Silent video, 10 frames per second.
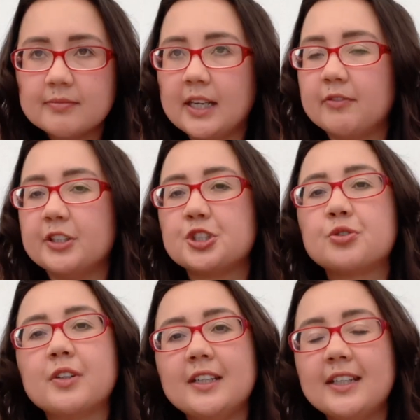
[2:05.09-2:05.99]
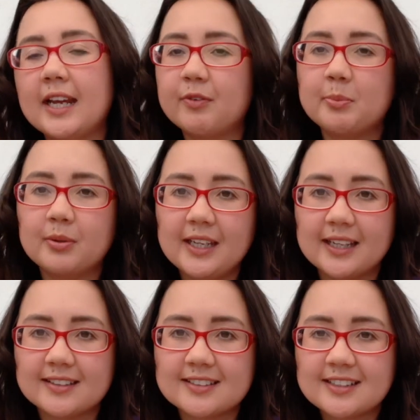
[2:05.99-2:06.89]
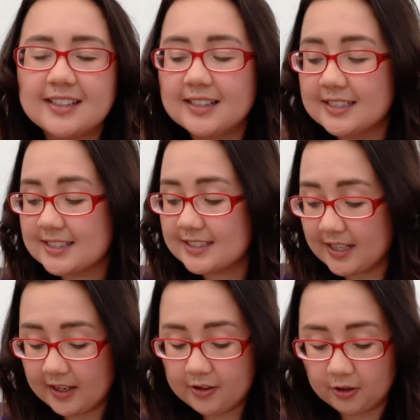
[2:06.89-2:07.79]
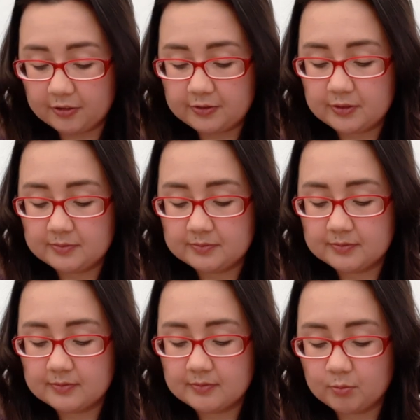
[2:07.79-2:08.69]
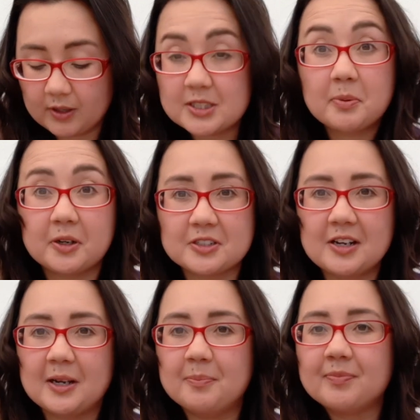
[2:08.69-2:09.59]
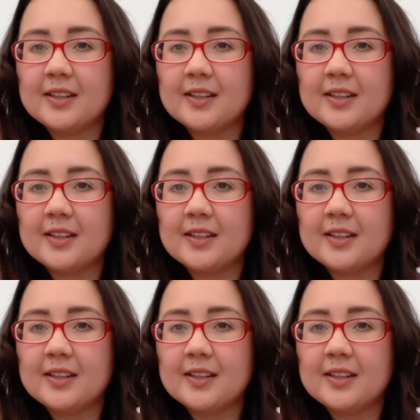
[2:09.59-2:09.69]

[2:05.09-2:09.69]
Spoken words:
every tree, every plant started off, once upon a time,